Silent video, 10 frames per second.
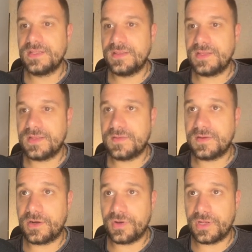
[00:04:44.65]
that
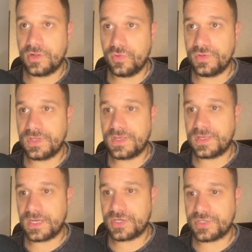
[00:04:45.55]
are including
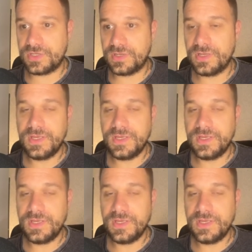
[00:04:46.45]
caching